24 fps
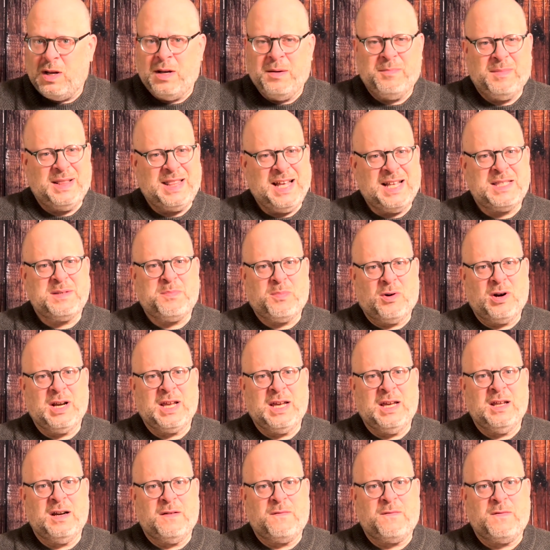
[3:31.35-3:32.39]
But that's
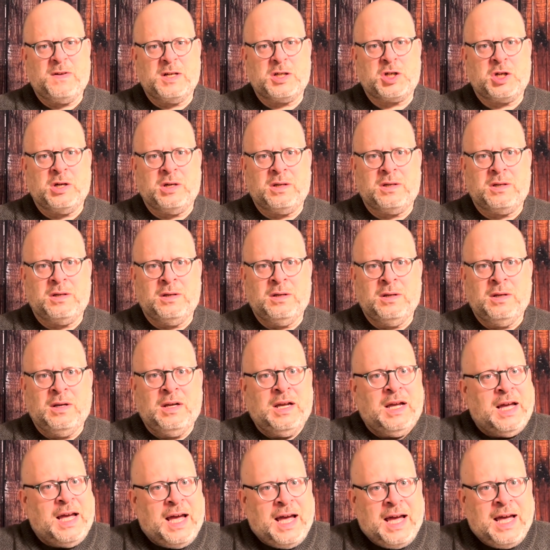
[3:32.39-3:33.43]
pretty inefficient
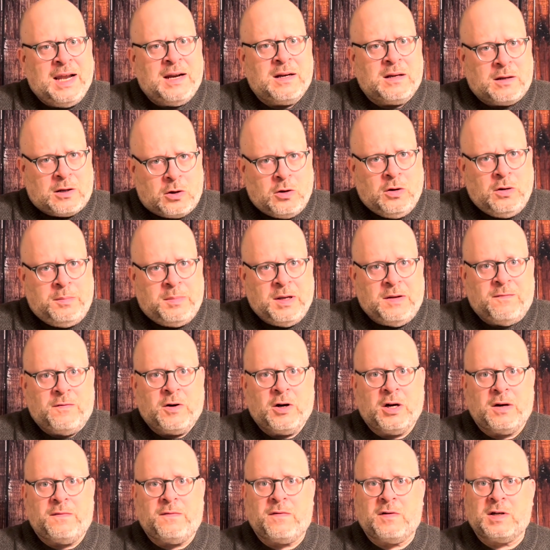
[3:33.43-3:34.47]
and could be
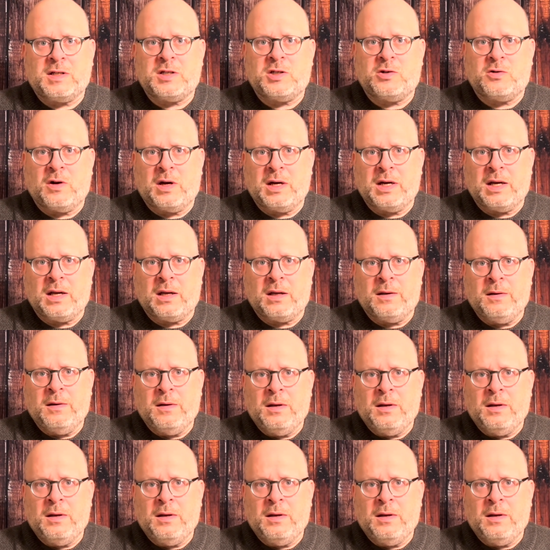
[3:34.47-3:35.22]
very frustrating.